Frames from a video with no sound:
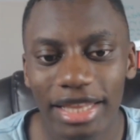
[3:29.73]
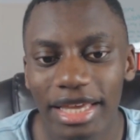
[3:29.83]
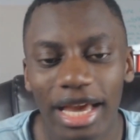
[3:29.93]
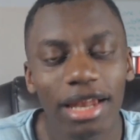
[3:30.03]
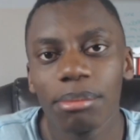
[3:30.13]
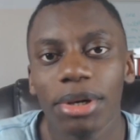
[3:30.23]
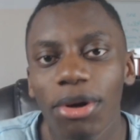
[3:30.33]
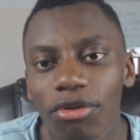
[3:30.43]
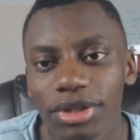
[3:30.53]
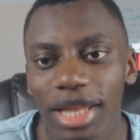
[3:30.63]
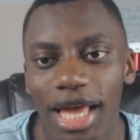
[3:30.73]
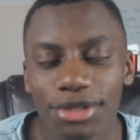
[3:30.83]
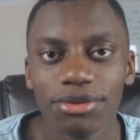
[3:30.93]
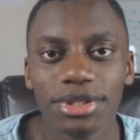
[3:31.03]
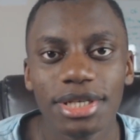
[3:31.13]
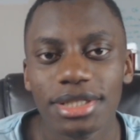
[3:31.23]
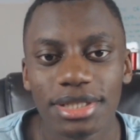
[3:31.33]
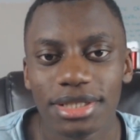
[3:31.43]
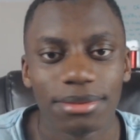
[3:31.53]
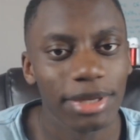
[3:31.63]
I think Alaba over the last few
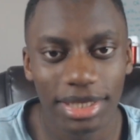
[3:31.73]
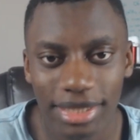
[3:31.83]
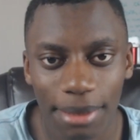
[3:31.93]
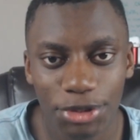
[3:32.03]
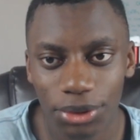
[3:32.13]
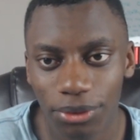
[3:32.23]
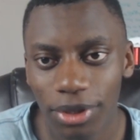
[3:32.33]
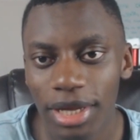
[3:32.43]
seasons has been exceptional.